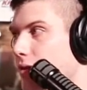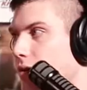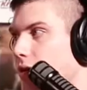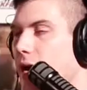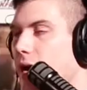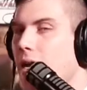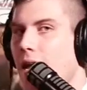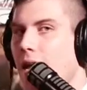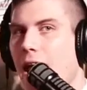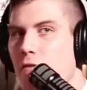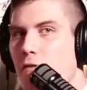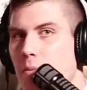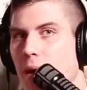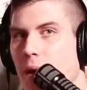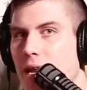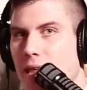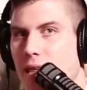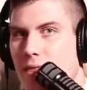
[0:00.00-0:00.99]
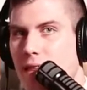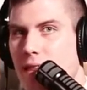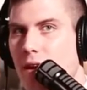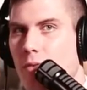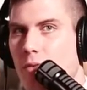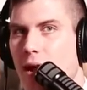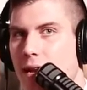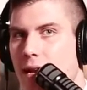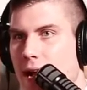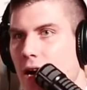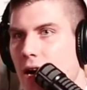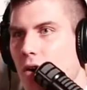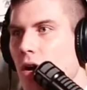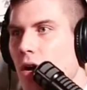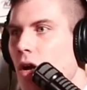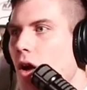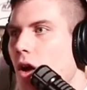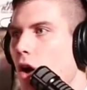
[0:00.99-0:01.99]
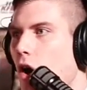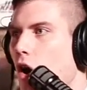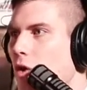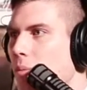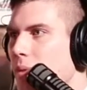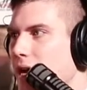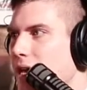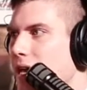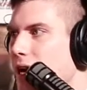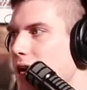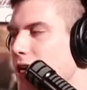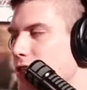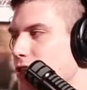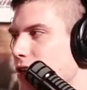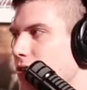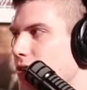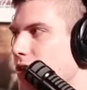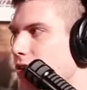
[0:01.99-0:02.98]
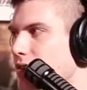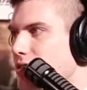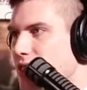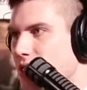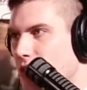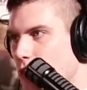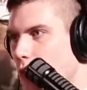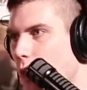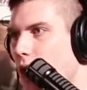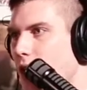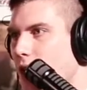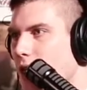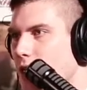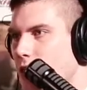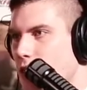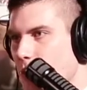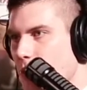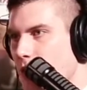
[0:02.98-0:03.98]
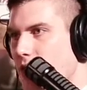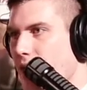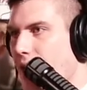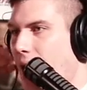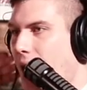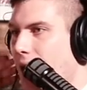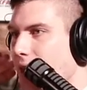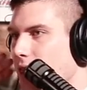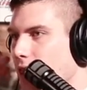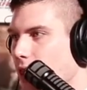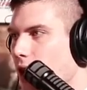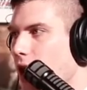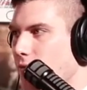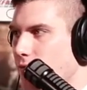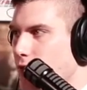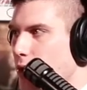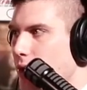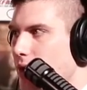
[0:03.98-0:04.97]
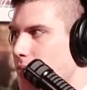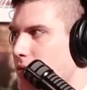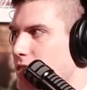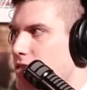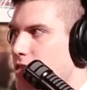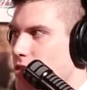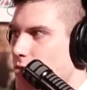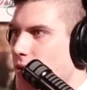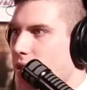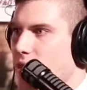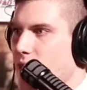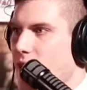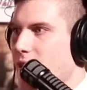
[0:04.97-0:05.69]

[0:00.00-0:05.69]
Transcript: Okay. Everybody can think right now, oh my gosh, there's this one customer that I love doing business with.